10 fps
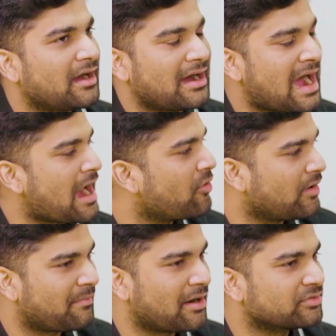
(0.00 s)
How
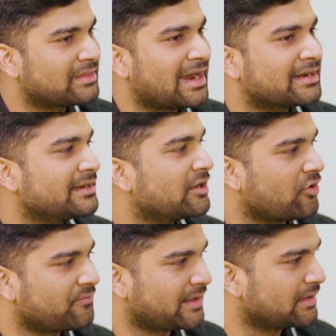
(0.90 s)
about that in an
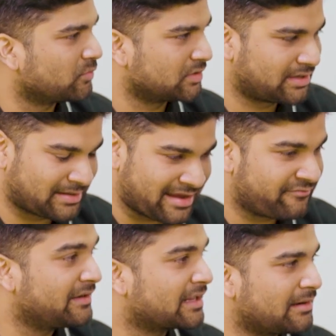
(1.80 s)
offline world? I
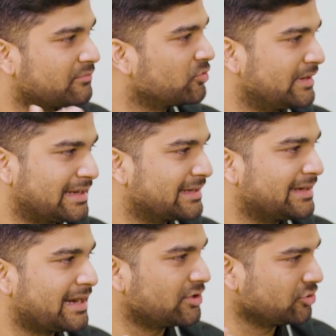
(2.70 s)
will come to
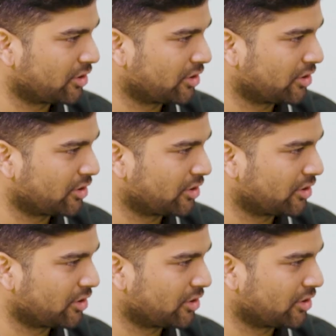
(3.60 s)
LinkedIn and the